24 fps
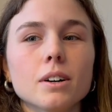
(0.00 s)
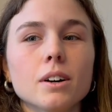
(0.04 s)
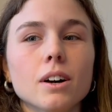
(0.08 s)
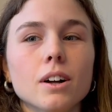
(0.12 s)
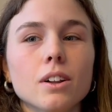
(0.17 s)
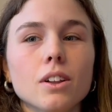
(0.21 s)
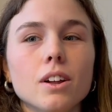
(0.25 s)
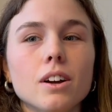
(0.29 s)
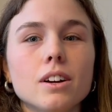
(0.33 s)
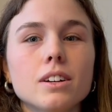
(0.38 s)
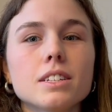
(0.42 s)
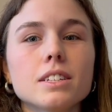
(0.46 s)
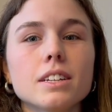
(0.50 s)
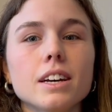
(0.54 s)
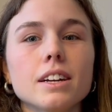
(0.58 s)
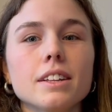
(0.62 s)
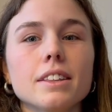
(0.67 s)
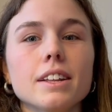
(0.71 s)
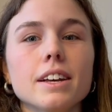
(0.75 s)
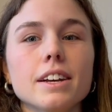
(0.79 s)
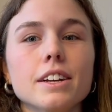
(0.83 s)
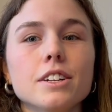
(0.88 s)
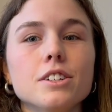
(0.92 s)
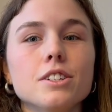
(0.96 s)
alongside the
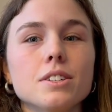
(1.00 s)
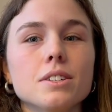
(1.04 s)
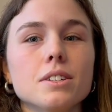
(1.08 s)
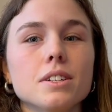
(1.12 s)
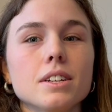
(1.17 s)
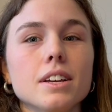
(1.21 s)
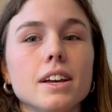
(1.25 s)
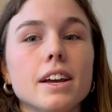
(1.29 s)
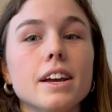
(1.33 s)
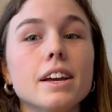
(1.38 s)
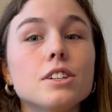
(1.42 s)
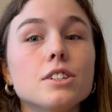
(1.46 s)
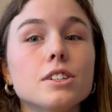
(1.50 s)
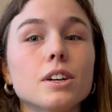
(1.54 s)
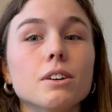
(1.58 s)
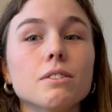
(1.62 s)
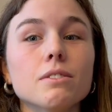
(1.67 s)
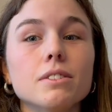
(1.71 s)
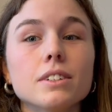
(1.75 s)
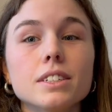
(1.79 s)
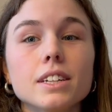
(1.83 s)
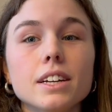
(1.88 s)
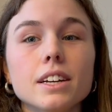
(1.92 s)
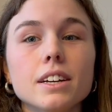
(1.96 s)
HST H
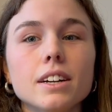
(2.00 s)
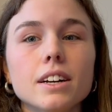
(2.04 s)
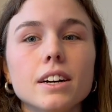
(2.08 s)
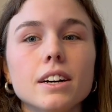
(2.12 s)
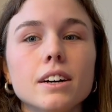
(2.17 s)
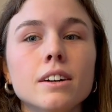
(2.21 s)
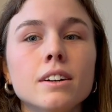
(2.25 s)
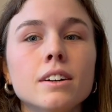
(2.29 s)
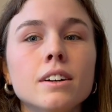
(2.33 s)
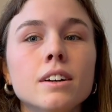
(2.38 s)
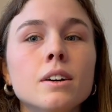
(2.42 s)
alpha data,